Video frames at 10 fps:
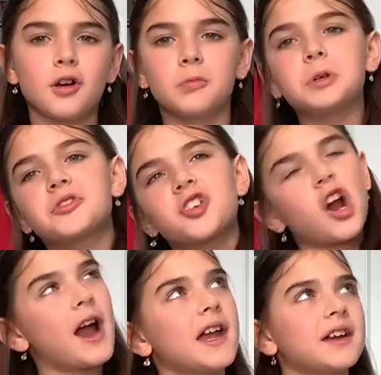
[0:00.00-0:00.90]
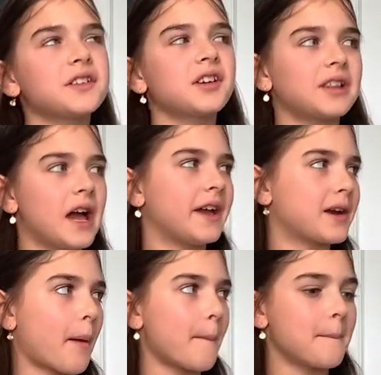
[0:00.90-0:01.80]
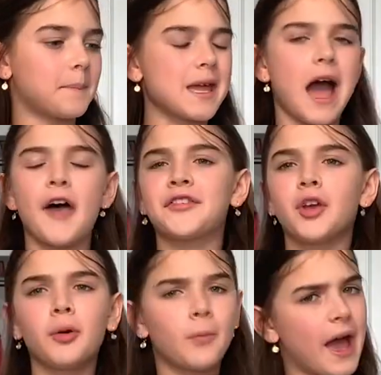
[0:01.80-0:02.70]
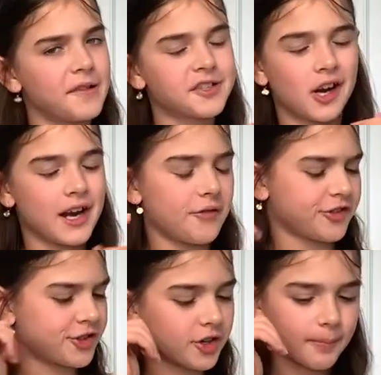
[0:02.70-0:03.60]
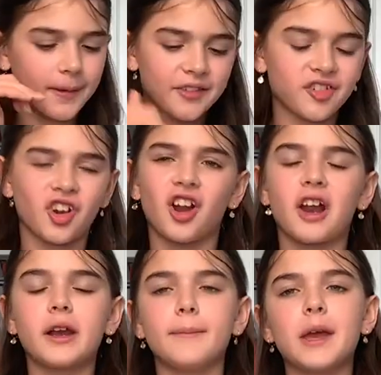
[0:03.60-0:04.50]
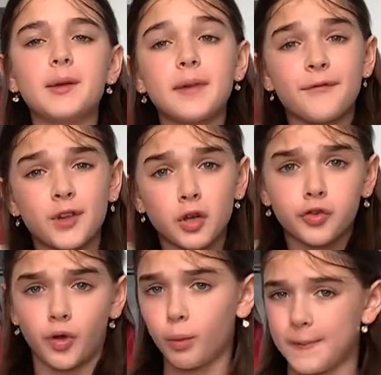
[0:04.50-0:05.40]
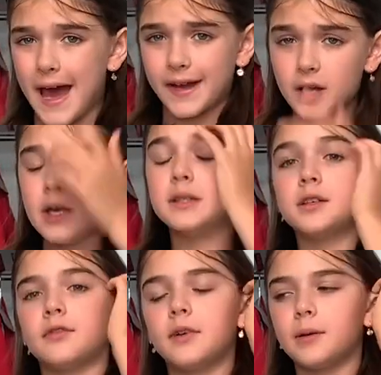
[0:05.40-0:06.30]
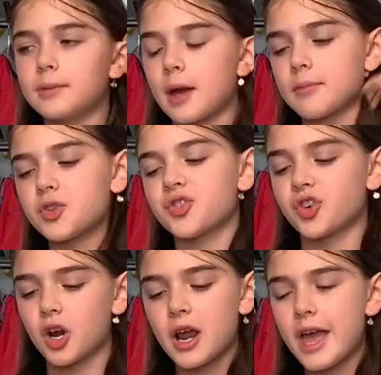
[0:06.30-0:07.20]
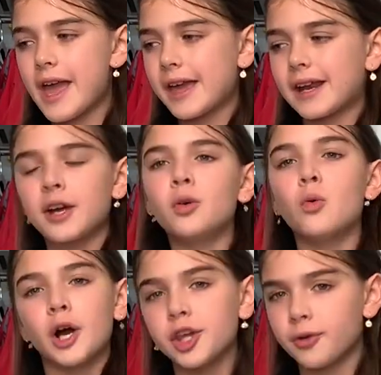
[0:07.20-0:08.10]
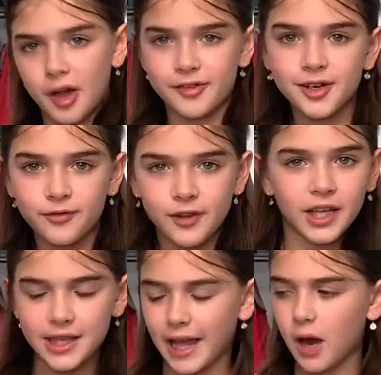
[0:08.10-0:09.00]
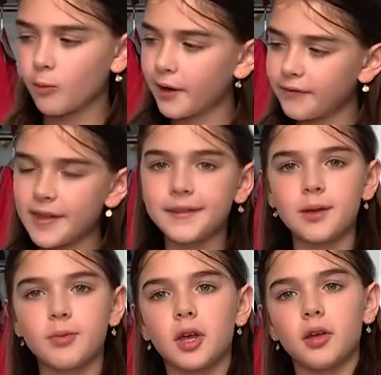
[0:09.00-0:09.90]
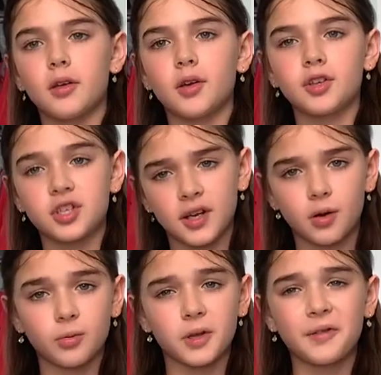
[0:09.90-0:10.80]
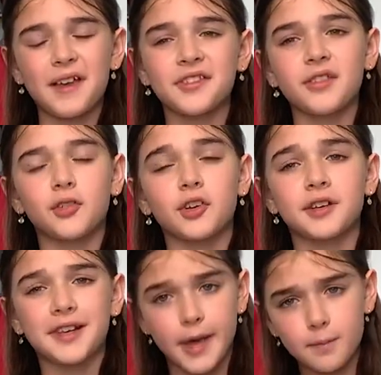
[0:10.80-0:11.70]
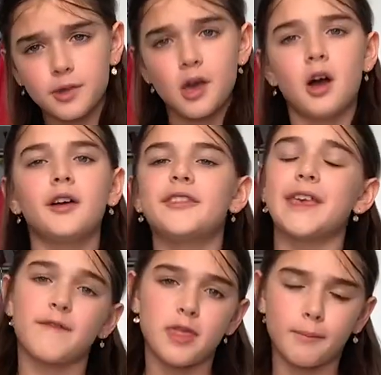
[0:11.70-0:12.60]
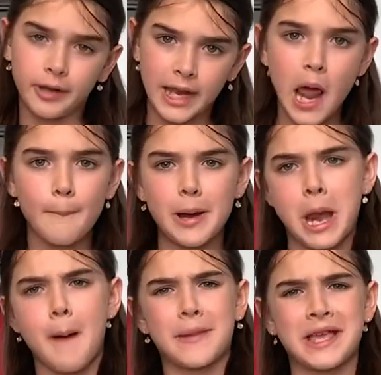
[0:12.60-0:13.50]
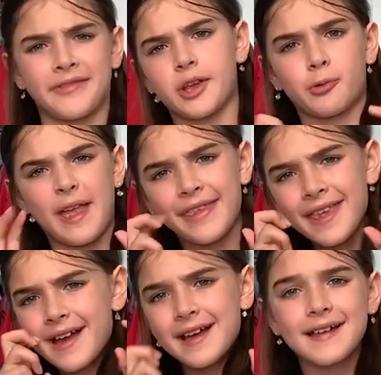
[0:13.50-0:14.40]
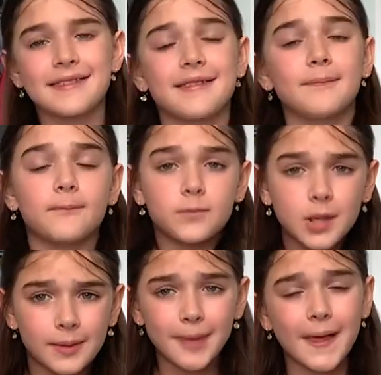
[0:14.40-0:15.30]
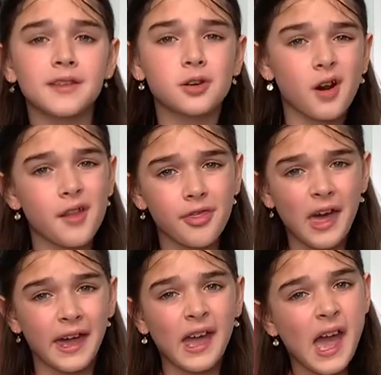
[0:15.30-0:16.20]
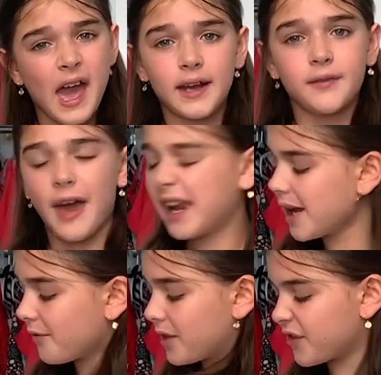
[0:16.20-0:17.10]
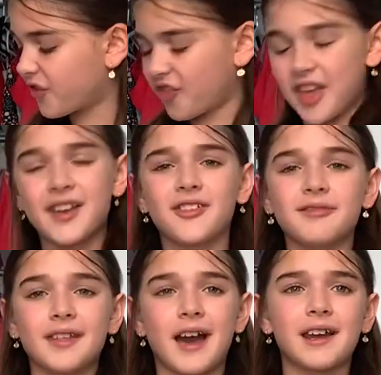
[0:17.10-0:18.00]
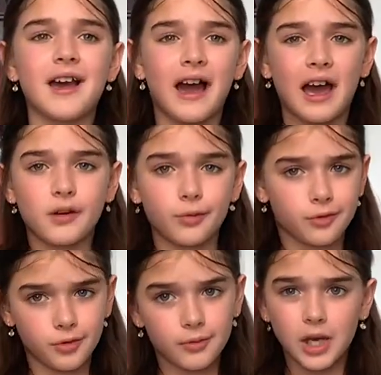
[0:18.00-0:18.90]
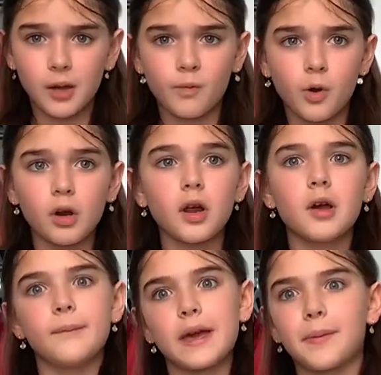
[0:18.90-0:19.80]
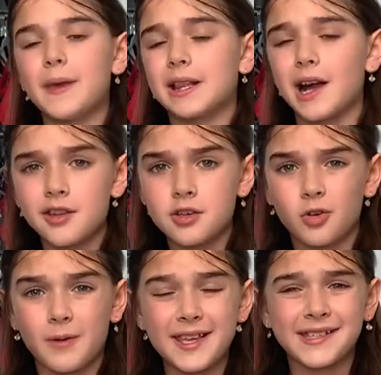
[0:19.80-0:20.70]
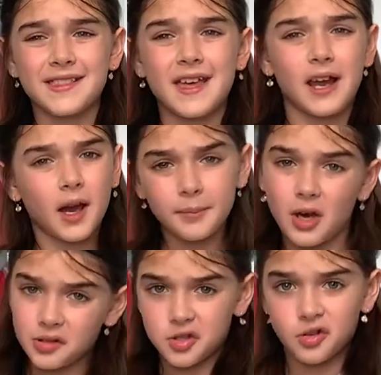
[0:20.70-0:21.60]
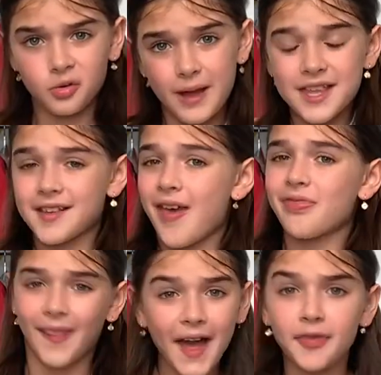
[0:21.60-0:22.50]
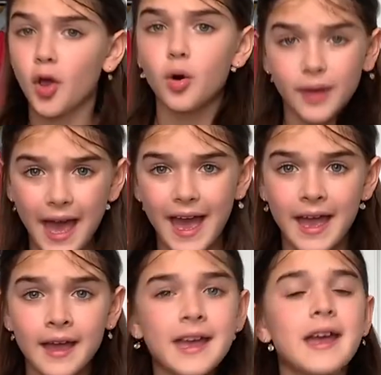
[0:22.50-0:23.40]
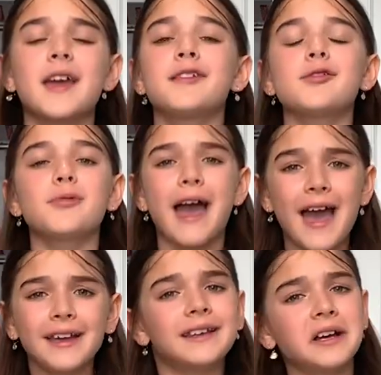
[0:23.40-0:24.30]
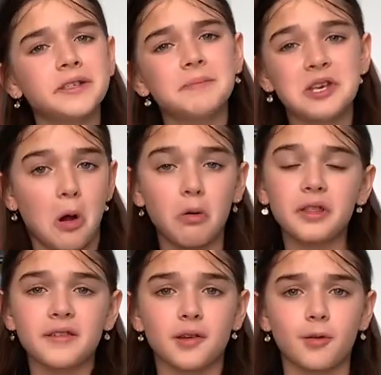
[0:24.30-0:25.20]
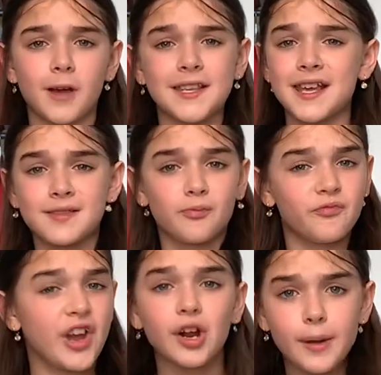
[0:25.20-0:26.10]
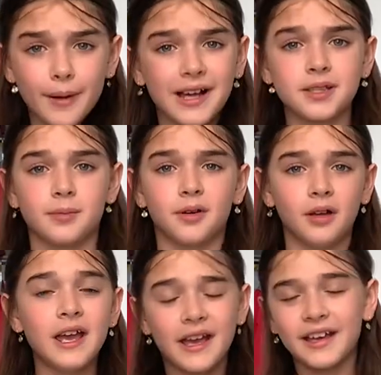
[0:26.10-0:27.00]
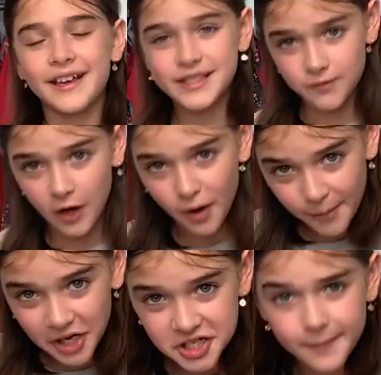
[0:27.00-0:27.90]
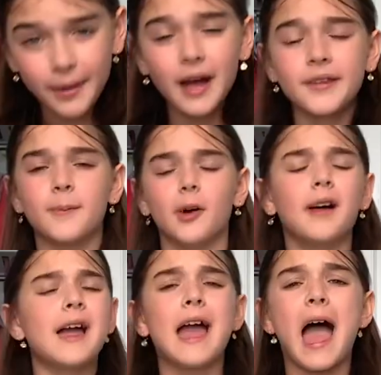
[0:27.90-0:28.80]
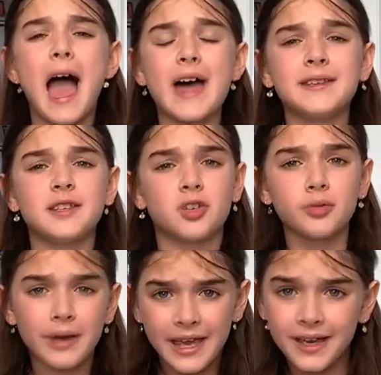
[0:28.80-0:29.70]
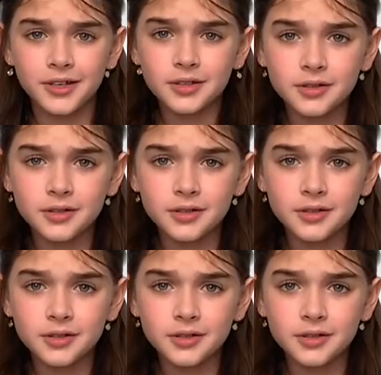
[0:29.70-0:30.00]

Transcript: was trying to like be a certain way. I was trying to have a certain mason jar and it made me feel so bad to fill up that mason jar. And I don't want you guys to feel like that. I want this to be a channel where you guys can learn tips on saving the planet but not being Zero Waste. Because to me, that's not a thing. And if any of these things that I don't do anymore make me not Zero Waste, then I'm not Zero Waste and that's okay. It's okay not to be totally Zero Waste. It's very impossible. It's very much impossible. And you can't